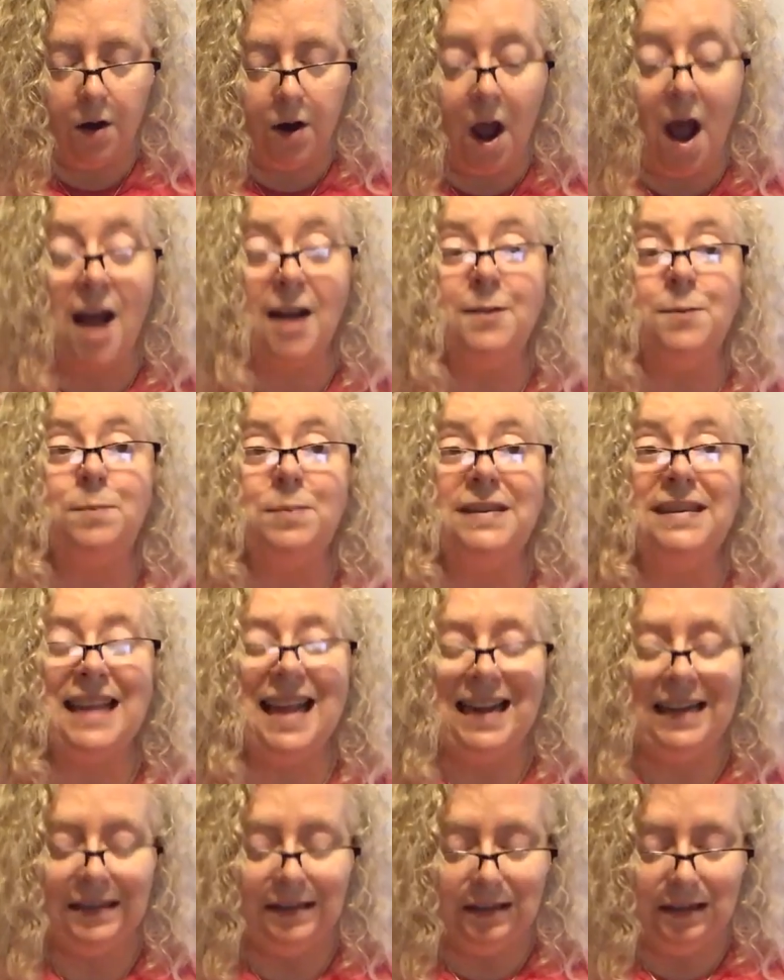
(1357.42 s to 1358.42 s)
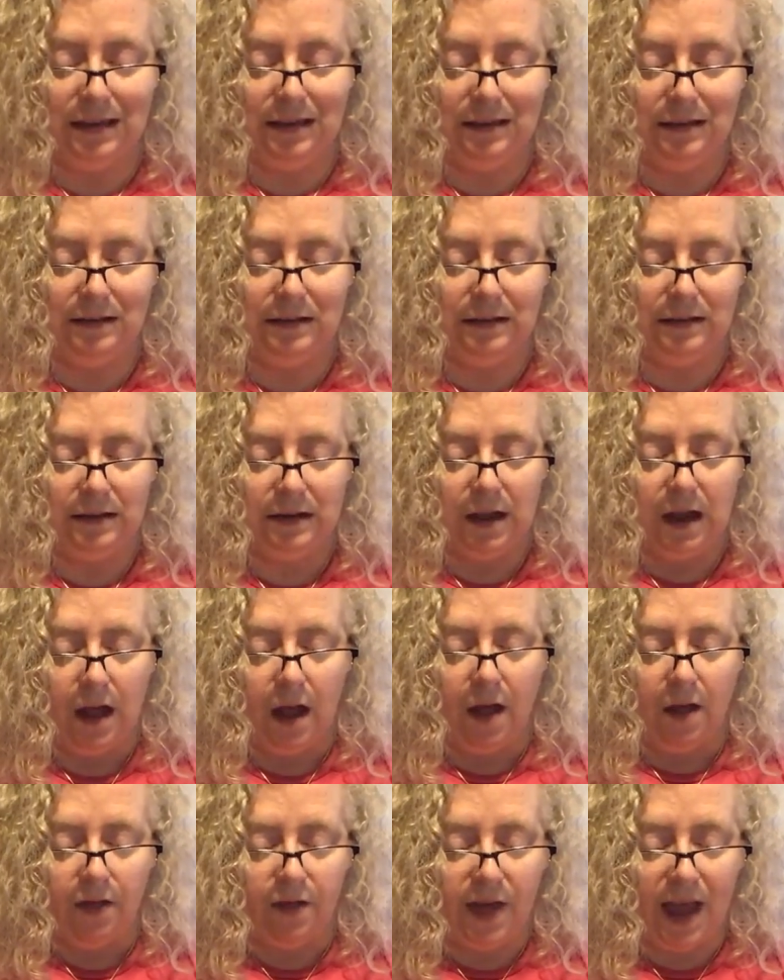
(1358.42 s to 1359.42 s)
Planes are not
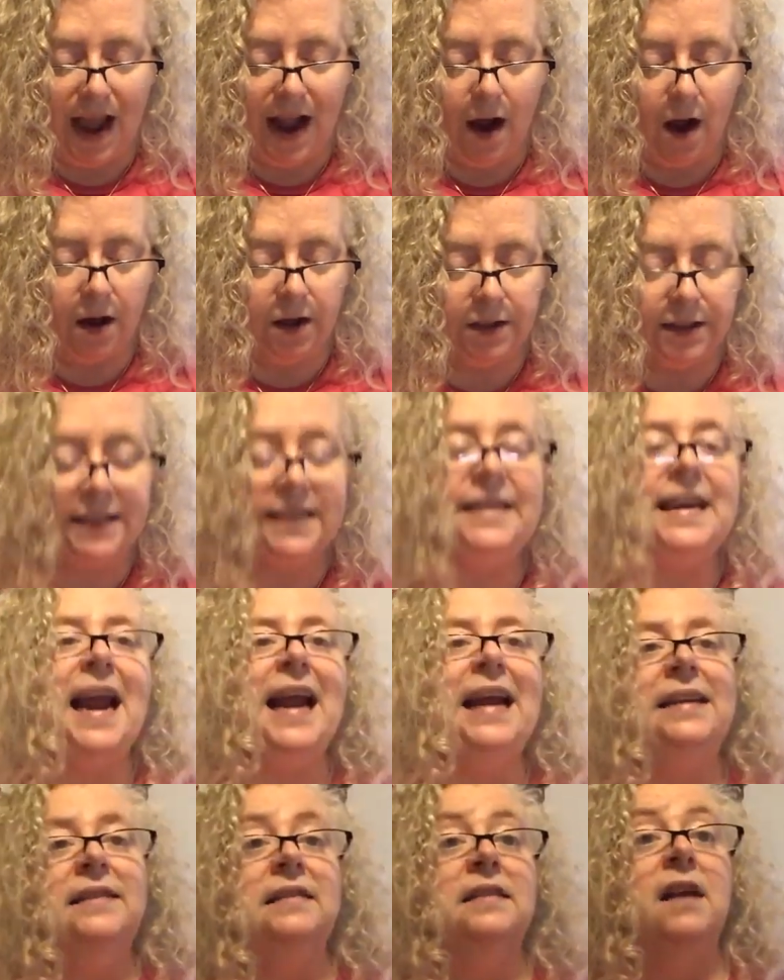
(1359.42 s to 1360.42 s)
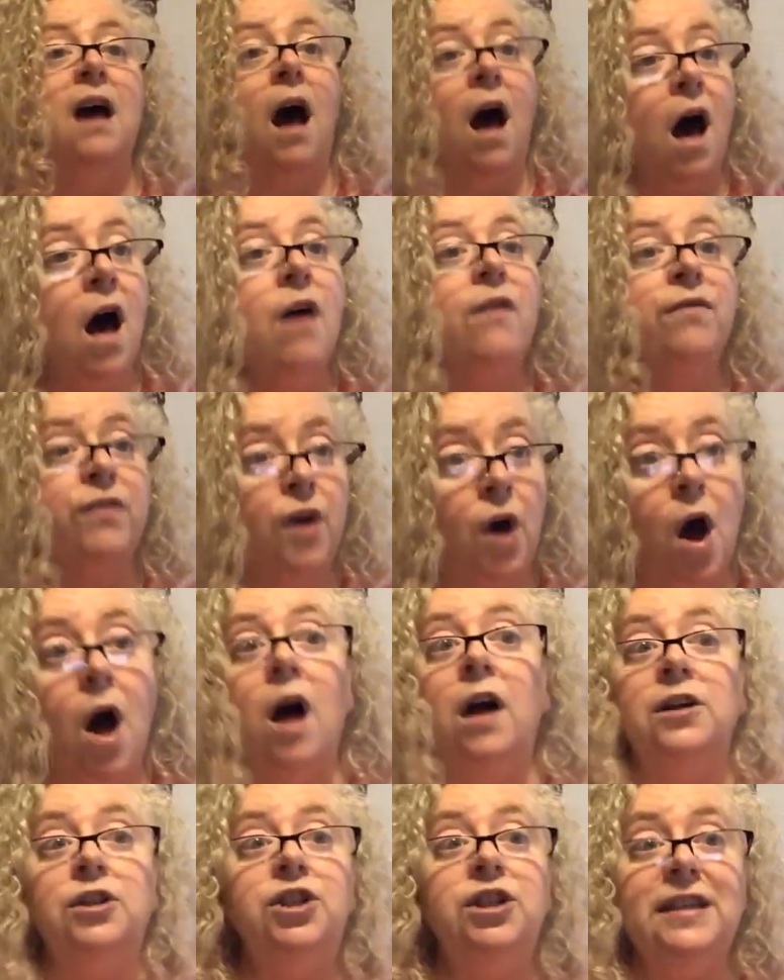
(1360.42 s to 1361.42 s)
places, they are
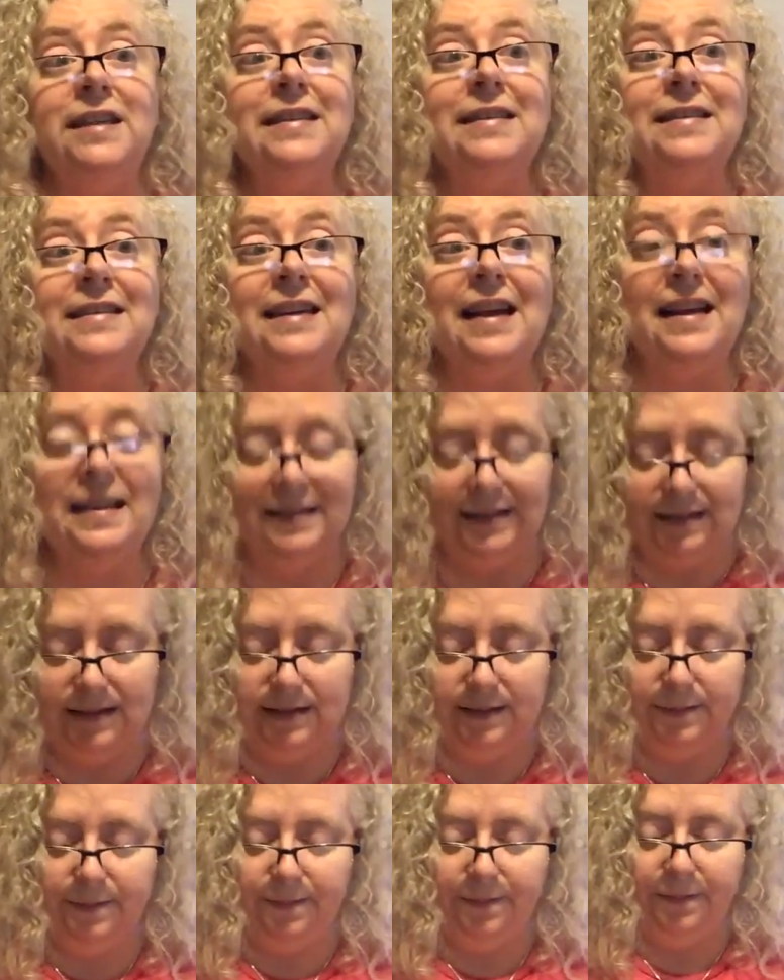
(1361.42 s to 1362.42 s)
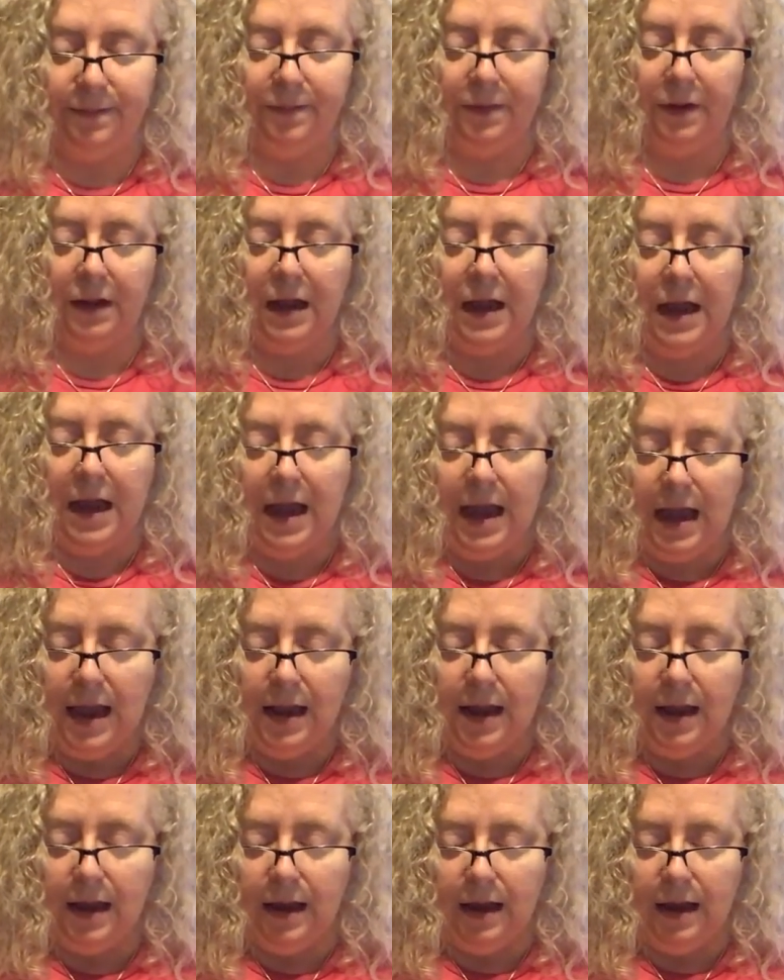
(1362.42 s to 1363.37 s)
states of consciousness.